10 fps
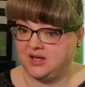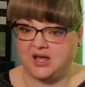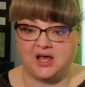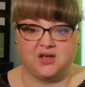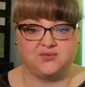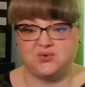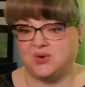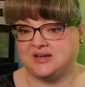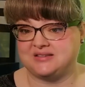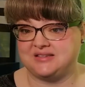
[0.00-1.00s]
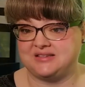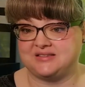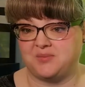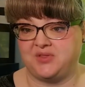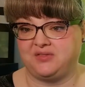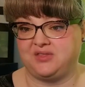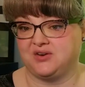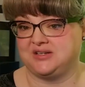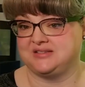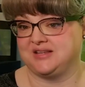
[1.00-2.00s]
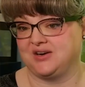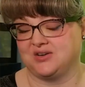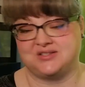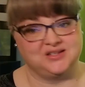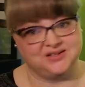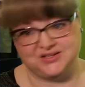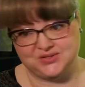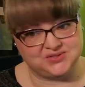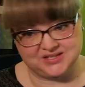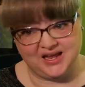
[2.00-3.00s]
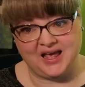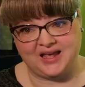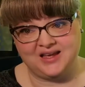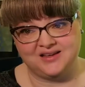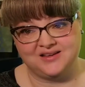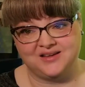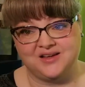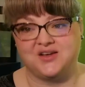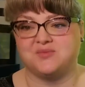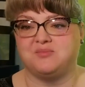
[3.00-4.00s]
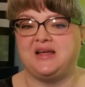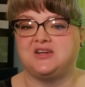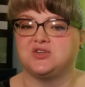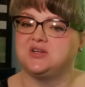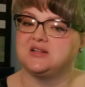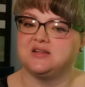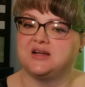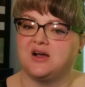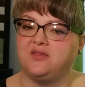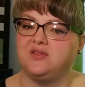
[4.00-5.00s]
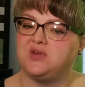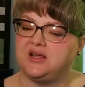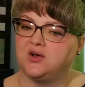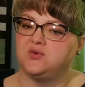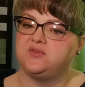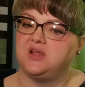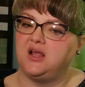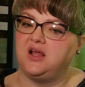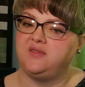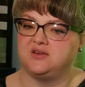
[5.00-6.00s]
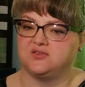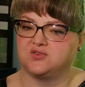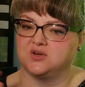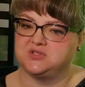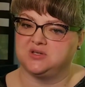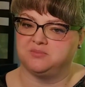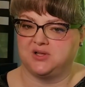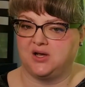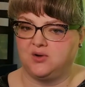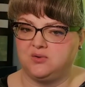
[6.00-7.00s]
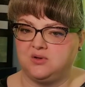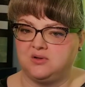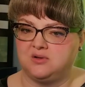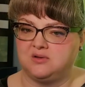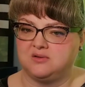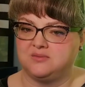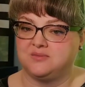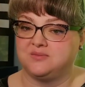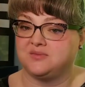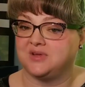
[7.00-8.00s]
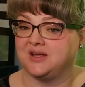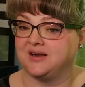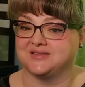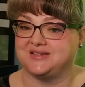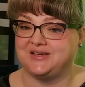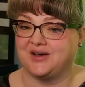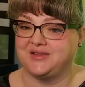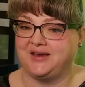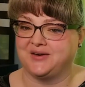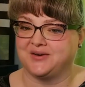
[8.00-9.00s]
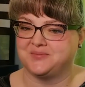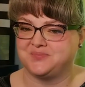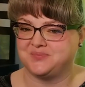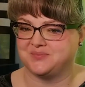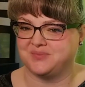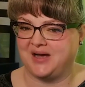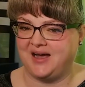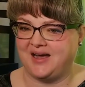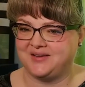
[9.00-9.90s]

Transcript: if you want to see some of the theories that are still in use today, make sure to click on the videos in the description below, and I'll see y'all later. Bye!